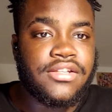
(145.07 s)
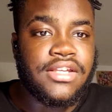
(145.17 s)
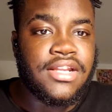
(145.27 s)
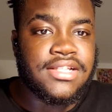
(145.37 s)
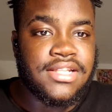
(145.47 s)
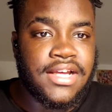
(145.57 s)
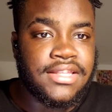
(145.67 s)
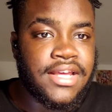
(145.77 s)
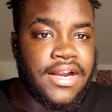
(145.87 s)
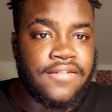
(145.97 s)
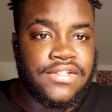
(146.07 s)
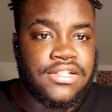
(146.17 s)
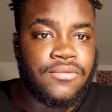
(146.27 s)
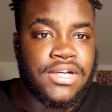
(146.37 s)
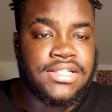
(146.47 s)
He doesn't like that.
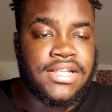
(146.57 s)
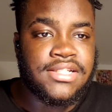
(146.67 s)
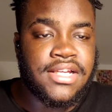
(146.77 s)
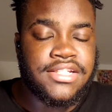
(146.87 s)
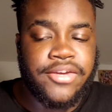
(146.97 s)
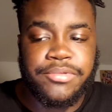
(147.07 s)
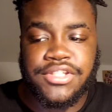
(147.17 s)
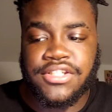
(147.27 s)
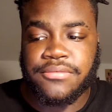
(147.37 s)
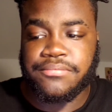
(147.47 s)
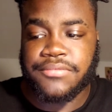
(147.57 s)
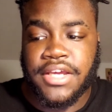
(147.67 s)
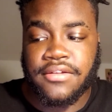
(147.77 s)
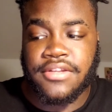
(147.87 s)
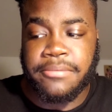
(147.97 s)
Obviously, Watson has that championship,
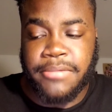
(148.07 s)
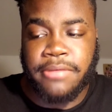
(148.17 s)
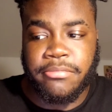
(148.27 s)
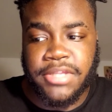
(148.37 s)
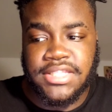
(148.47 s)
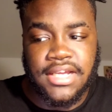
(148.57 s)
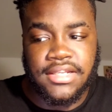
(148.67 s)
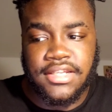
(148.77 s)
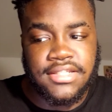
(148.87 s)
that Mamba mentality.